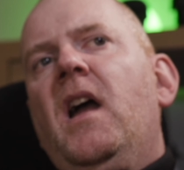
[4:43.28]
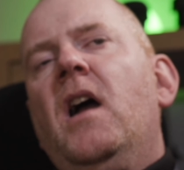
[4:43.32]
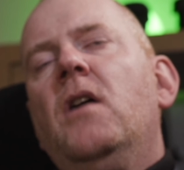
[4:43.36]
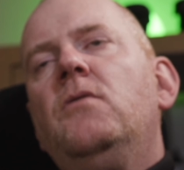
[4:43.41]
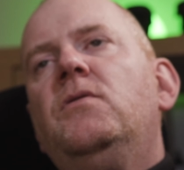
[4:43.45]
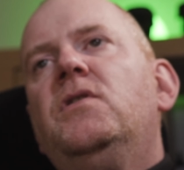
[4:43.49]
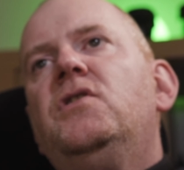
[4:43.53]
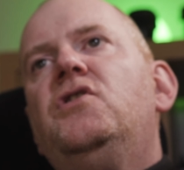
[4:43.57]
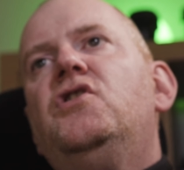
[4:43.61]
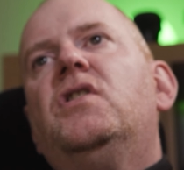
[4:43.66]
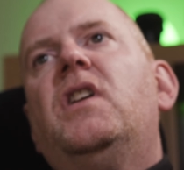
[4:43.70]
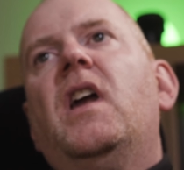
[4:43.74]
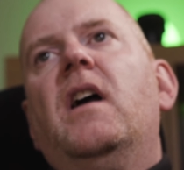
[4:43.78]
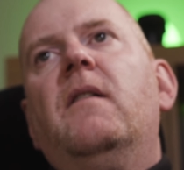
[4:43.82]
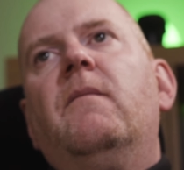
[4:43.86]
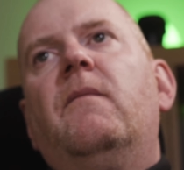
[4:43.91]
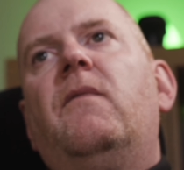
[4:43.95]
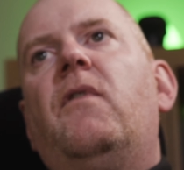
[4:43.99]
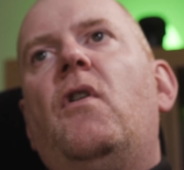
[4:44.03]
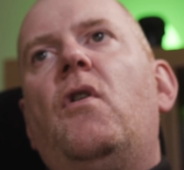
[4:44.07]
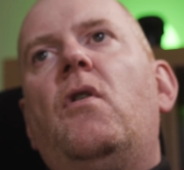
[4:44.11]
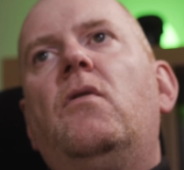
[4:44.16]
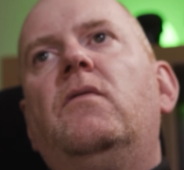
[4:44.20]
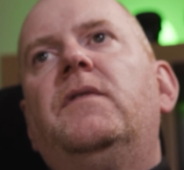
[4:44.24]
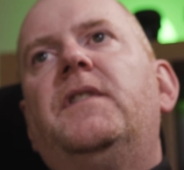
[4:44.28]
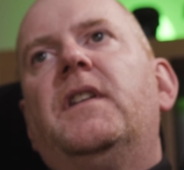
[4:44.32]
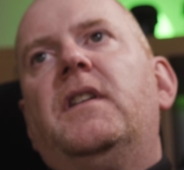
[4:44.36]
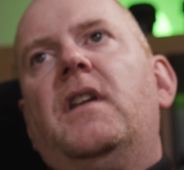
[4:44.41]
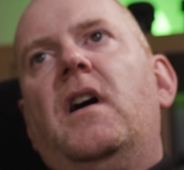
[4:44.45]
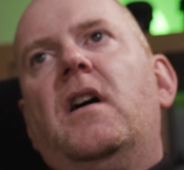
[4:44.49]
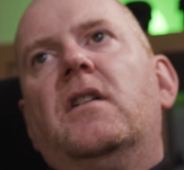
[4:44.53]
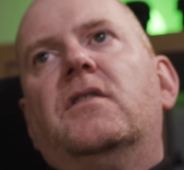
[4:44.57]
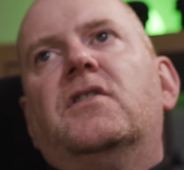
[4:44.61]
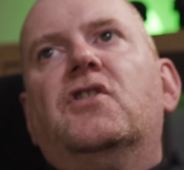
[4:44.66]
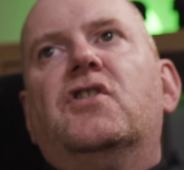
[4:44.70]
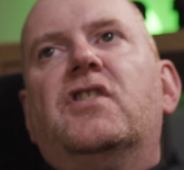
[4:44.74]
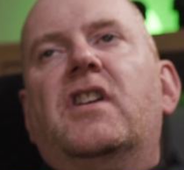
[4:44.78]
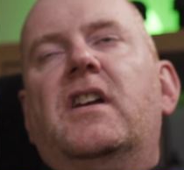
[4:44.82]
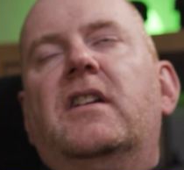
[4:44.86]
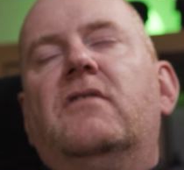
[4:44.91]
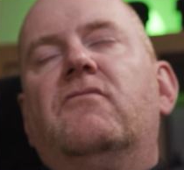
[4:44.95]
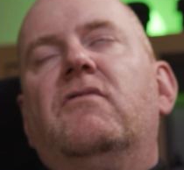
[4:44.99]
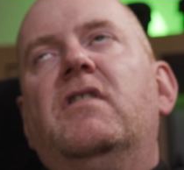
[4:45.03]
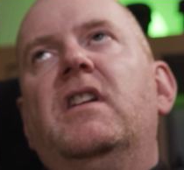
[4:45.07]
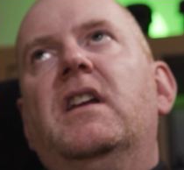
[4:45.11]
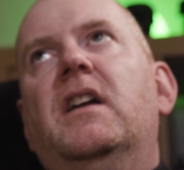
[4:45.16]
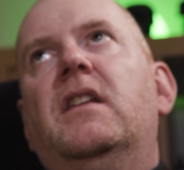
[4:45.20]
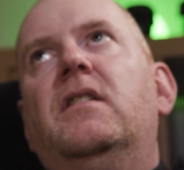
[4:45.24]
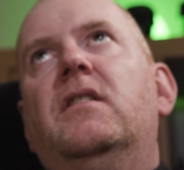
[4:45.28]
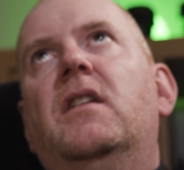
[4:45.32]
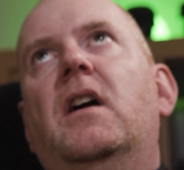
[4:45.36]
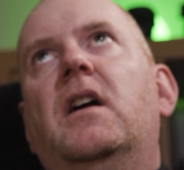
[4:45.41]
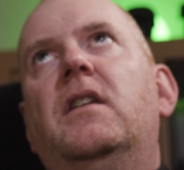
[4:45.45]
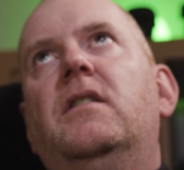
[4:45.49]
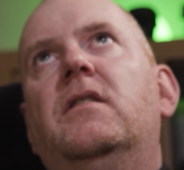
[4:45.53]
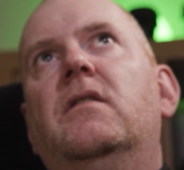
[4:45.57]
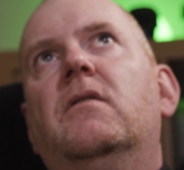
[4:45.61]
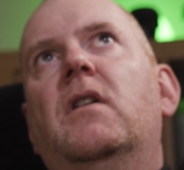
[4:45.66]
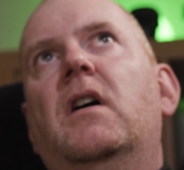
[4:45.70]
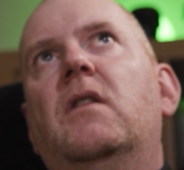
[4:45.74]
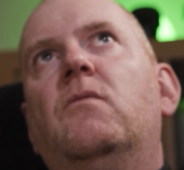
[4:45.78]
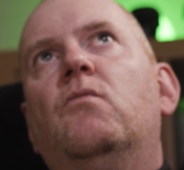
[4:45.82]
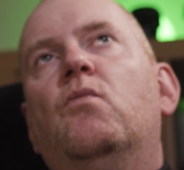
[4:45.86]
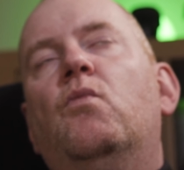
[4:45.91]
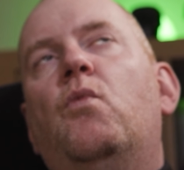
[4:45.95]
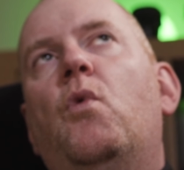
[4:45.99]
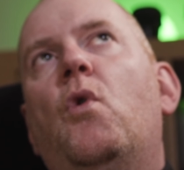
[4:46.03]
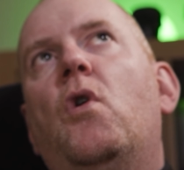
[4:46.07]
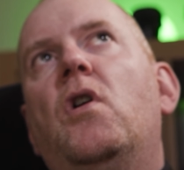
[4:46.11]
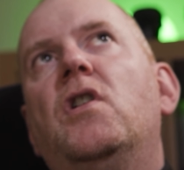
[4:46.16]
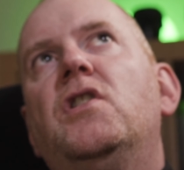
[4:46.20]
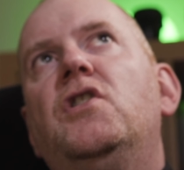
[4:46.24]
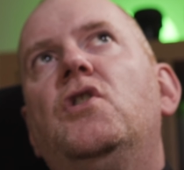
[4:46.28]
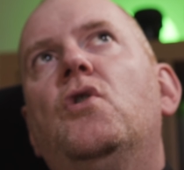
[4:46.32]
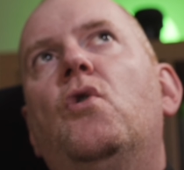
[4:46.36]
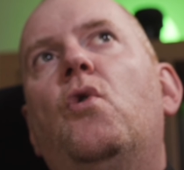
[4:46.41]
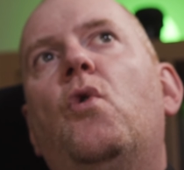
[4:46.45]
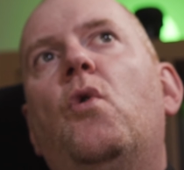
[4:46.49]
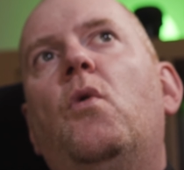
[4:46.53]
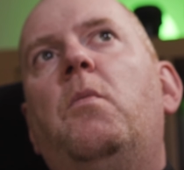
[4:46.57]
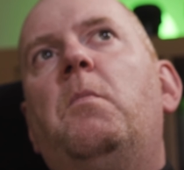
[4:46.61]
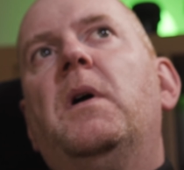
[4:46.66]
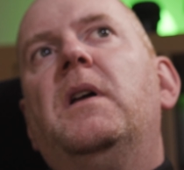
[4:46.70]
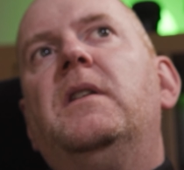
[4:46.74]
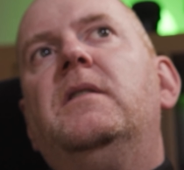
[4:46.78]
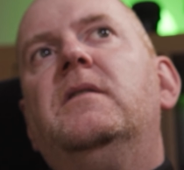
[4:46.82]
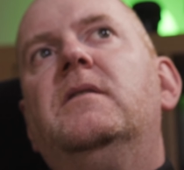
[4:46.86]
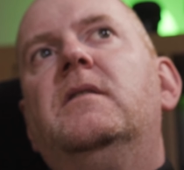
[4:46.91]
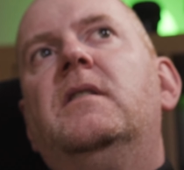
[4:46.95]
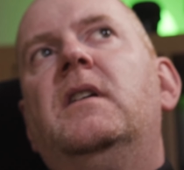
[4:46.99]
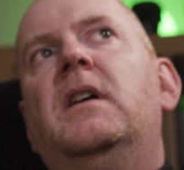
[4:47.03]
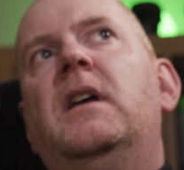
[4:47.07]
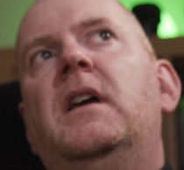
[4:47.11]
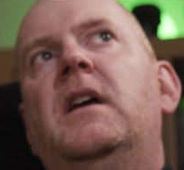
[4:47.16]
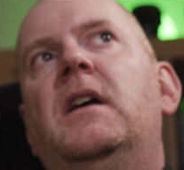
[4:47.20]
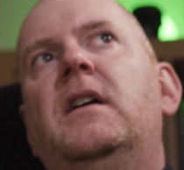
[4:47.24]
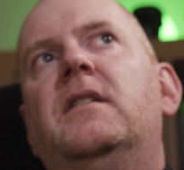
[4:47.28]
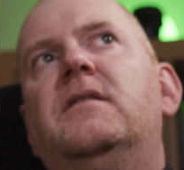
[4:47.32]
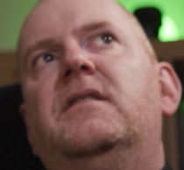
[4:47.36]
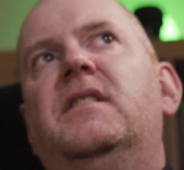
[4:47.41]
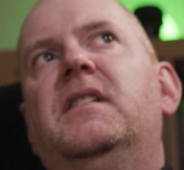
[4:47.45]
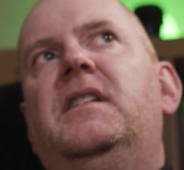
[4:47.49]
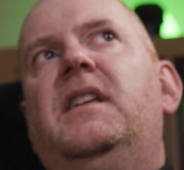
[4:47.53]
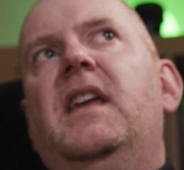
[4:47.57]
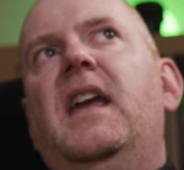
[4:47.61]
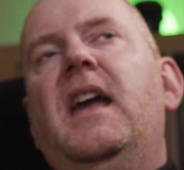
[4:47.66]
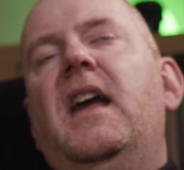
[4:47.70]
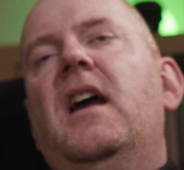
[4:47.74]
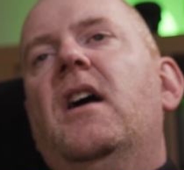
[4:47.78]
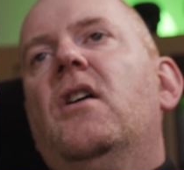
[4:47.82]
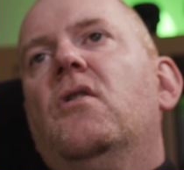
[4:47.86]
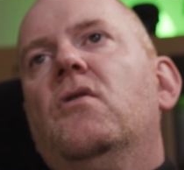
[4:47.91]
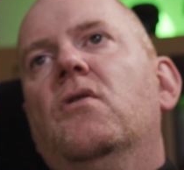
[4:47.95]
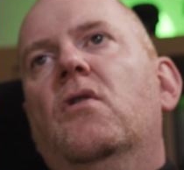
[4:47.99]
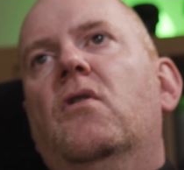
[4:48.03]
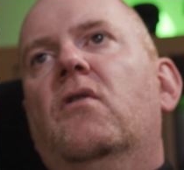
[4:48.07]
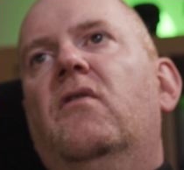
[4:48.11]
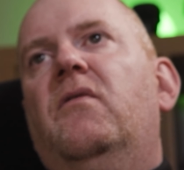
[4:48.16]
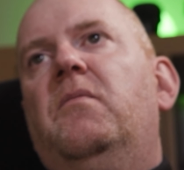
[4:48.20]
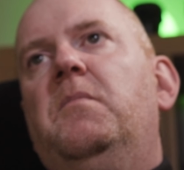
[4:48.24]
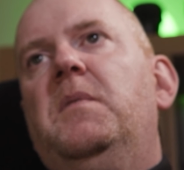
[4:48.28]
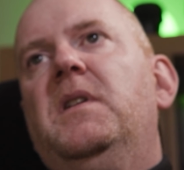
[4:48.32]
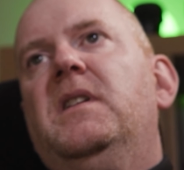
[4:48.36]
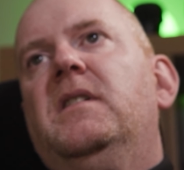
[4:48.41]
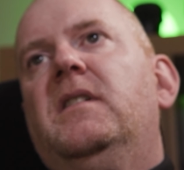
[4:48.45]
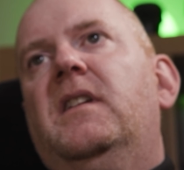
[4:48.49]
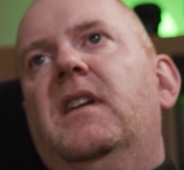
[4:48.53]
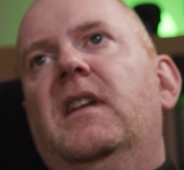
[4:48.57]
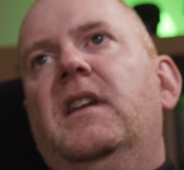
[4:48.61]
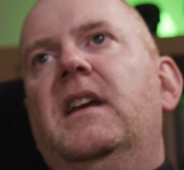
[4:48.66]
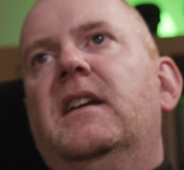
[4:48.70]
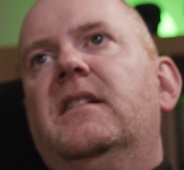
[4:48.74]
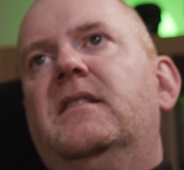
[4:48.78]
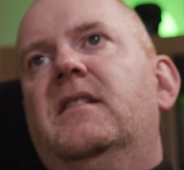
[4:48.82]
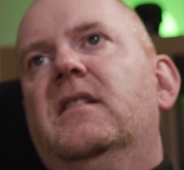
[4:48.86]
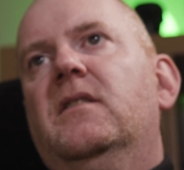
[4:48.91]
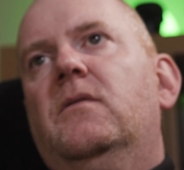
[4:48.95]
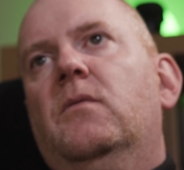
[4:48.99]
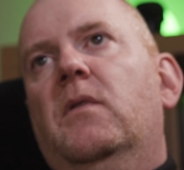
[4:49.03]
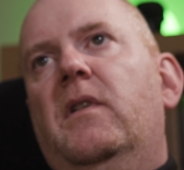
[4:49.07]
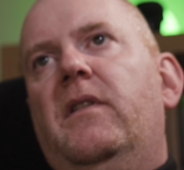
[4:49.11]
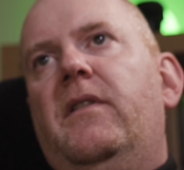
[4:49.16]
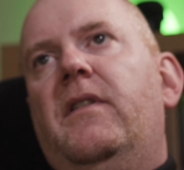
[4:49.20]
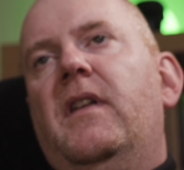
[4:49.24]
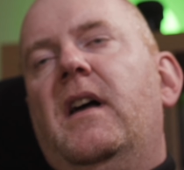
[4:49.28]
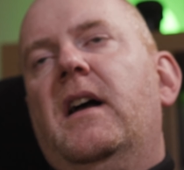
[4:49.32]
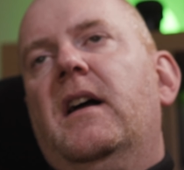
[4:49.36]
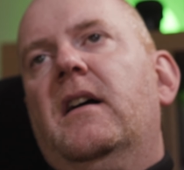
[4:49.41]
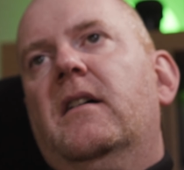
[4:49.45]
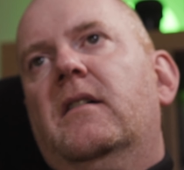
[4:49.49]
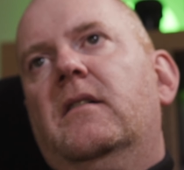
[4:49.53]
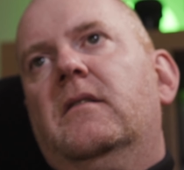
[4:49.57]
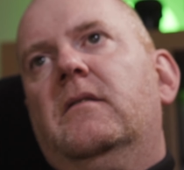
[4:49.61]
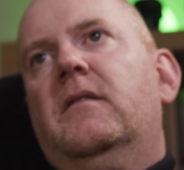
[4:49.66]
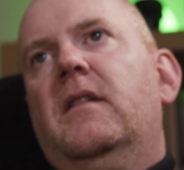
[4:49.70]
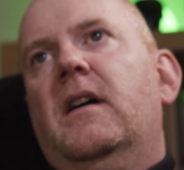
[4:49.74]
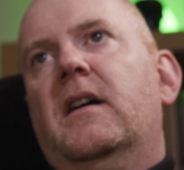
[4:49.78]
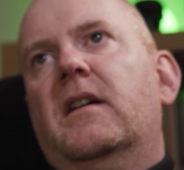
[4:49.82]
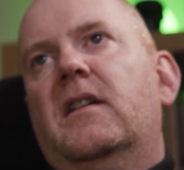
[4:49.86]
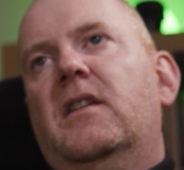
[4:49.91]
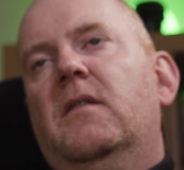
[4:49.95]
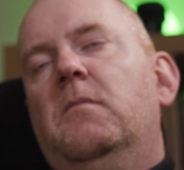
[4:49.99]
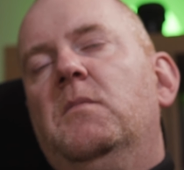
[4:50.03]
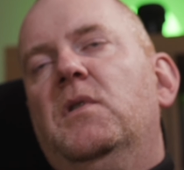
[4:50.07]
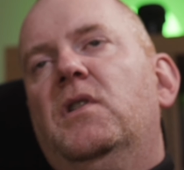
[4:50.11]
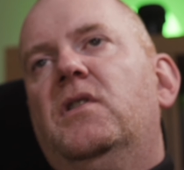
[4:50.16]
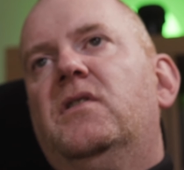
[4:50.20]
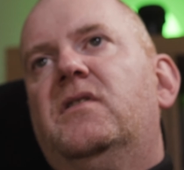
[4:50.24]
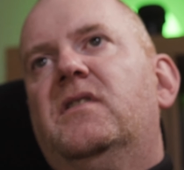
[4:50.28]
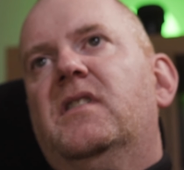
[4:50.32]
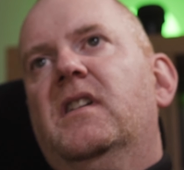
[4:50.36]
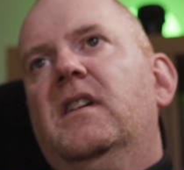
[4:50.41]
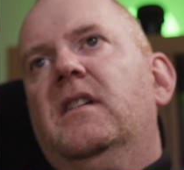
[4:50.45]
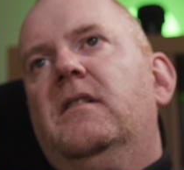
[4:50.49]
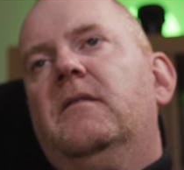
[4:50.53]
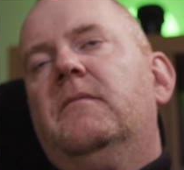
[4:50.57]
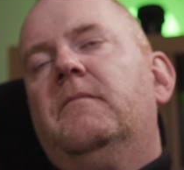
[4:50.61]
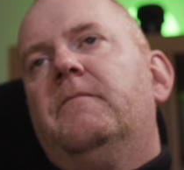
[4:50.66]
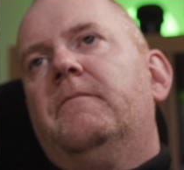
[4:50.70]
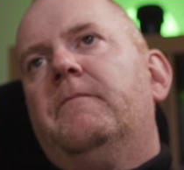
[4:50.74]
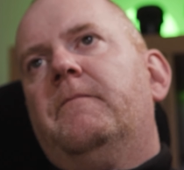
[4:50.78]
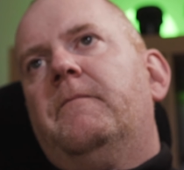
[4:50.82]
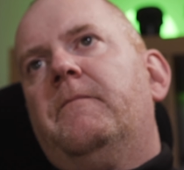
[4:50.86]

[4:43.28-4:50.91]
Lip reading: how did you get involved in Artisanary, and what are you hoping to get out of being connected with that community?